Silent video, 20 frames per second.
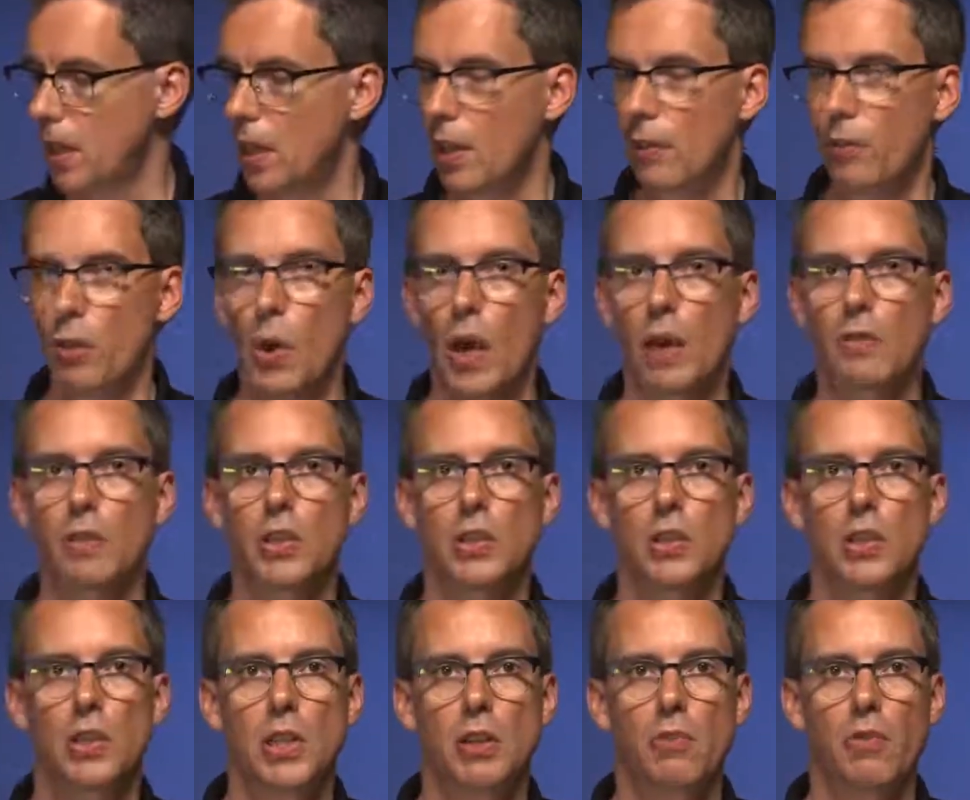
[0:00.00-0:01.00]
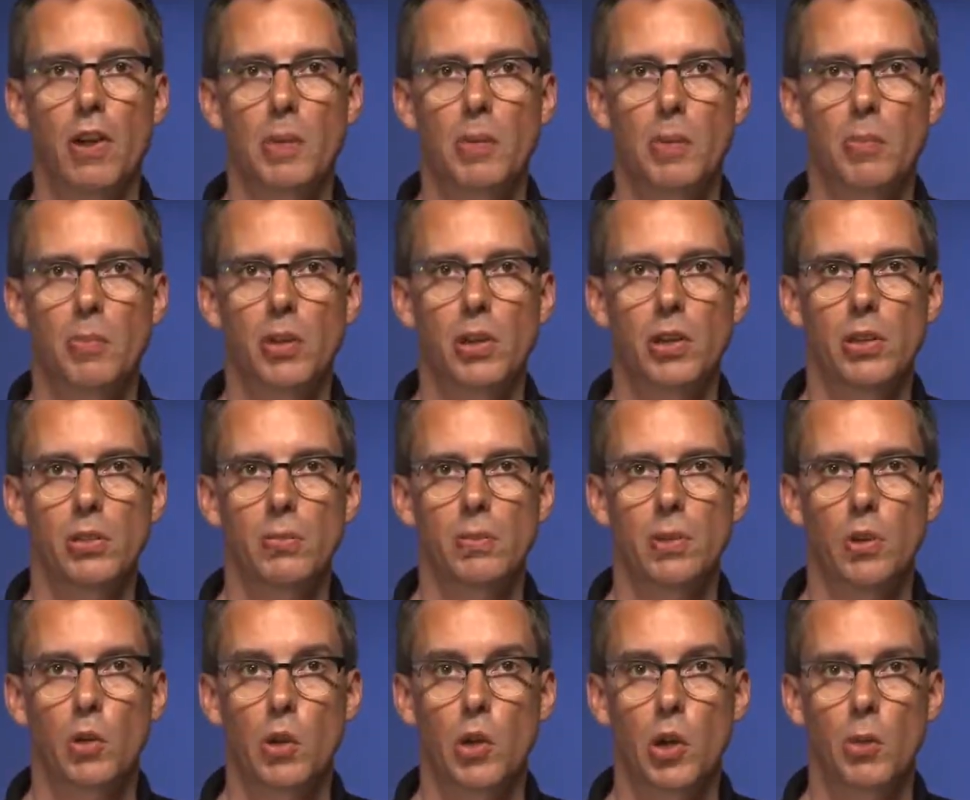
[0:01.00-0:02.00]
If you have a CertiFiber Pro
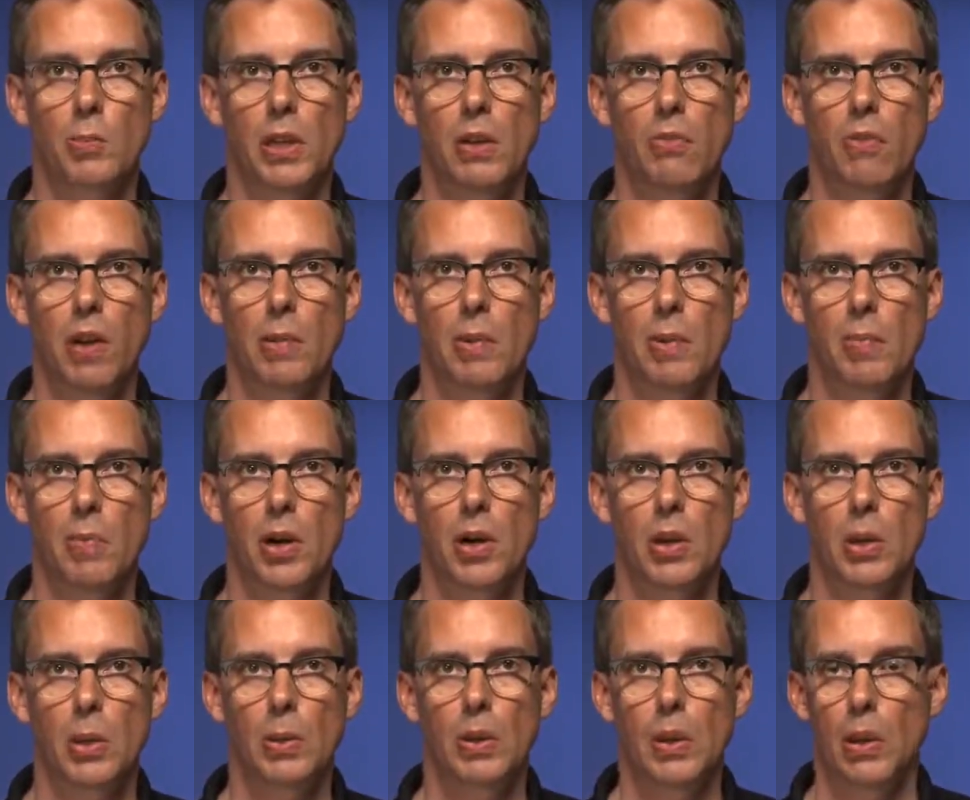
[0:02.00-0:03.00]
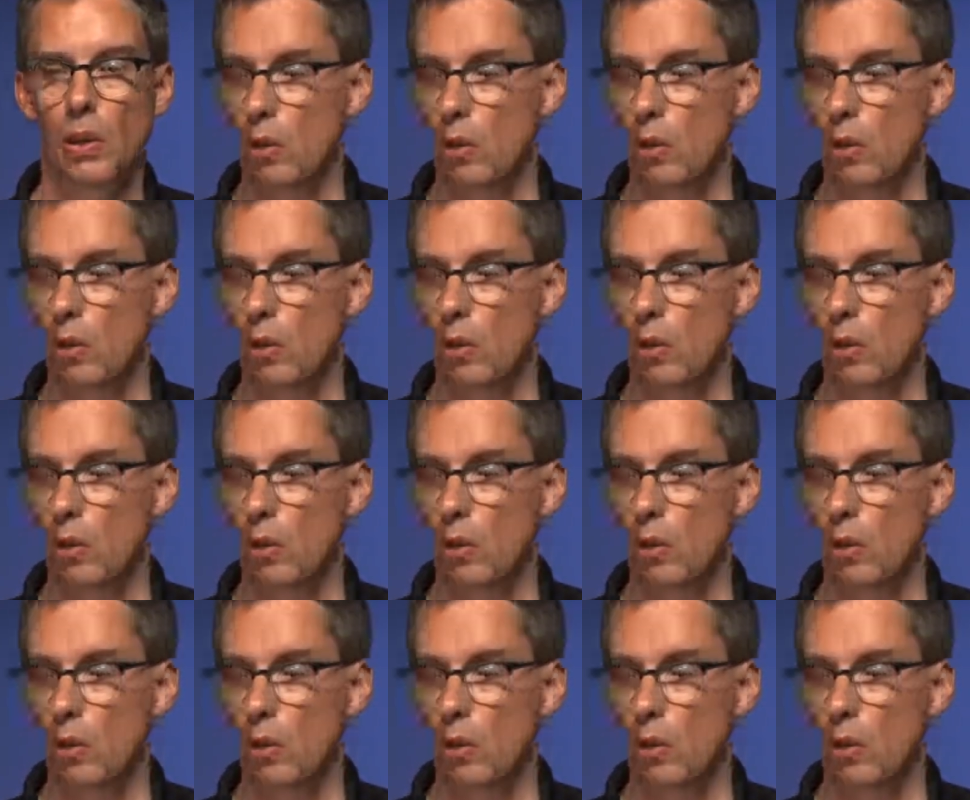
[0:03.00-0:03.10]
or an OptiFiber Pro,